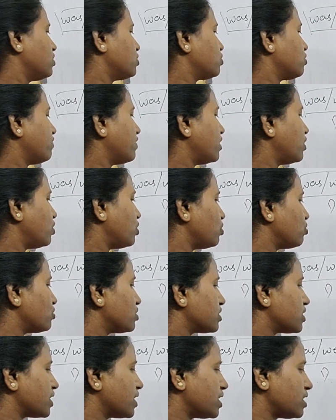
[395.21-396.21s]
So will you
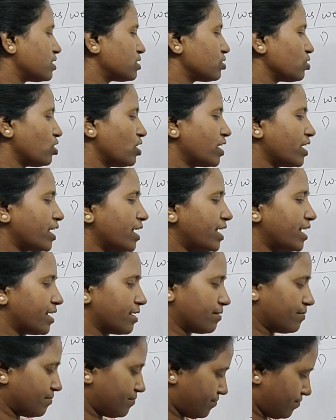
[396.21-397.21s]
use is or are?